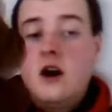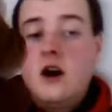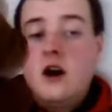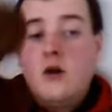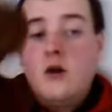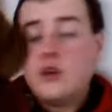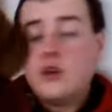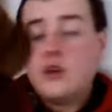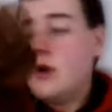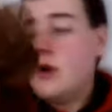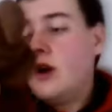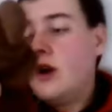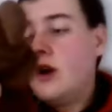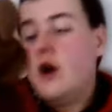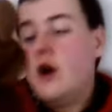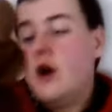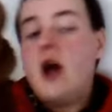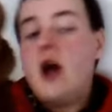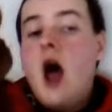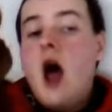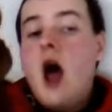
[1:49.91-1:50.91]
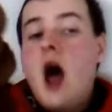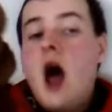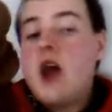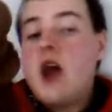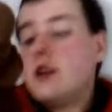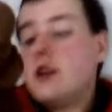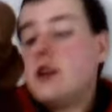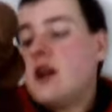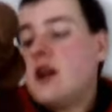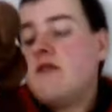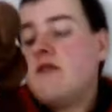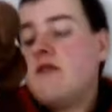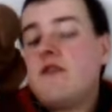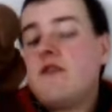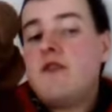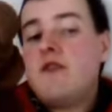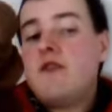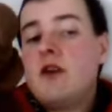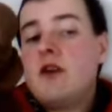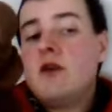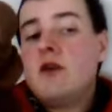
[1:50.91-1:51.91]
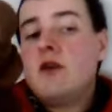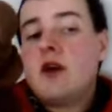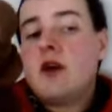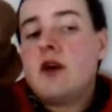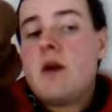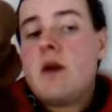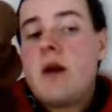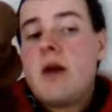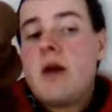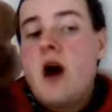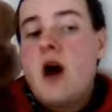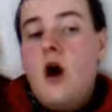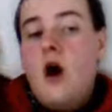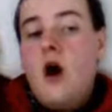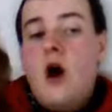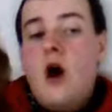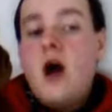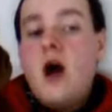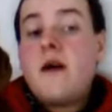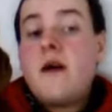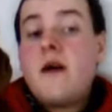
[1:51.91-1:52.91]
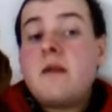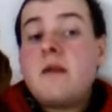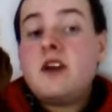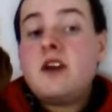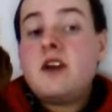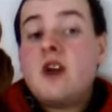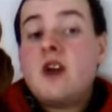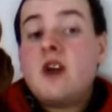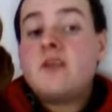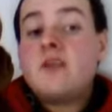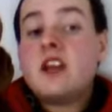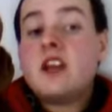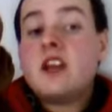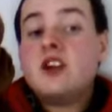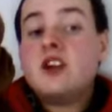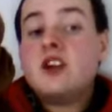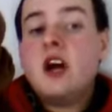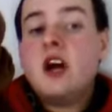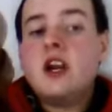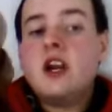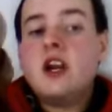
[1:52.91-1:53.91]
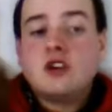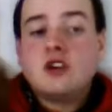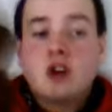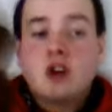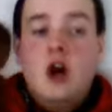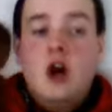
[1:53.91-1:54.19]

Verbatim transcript: Oh, what's going on? Uh, it's time for the funeral now, Ben. Uh, that means you will have to get changed.